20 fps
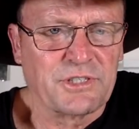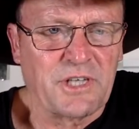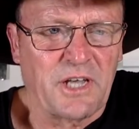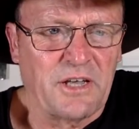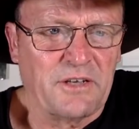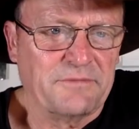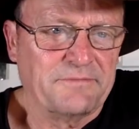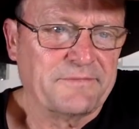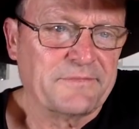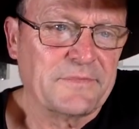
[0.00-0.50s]

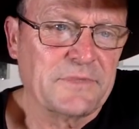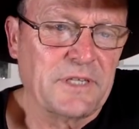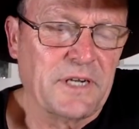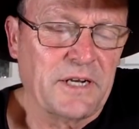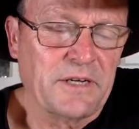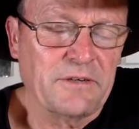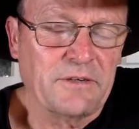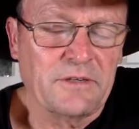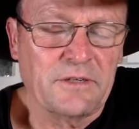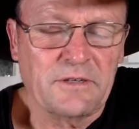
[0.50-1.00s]
So you
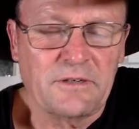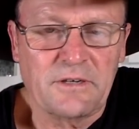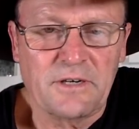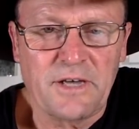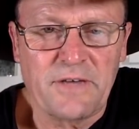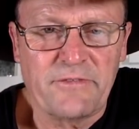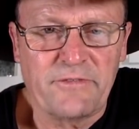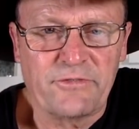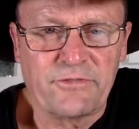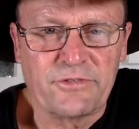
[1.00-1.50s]
know, I,
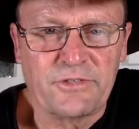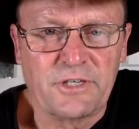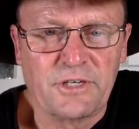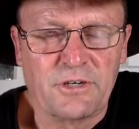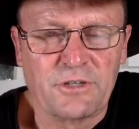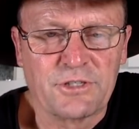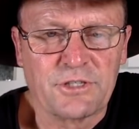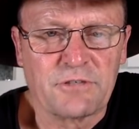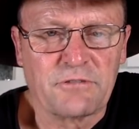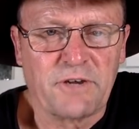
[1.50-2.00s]
haven't really
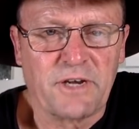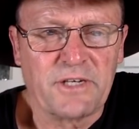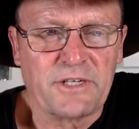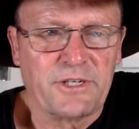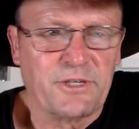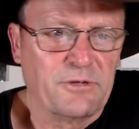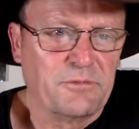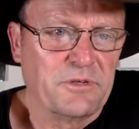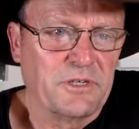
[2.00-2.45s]
lost a great deal,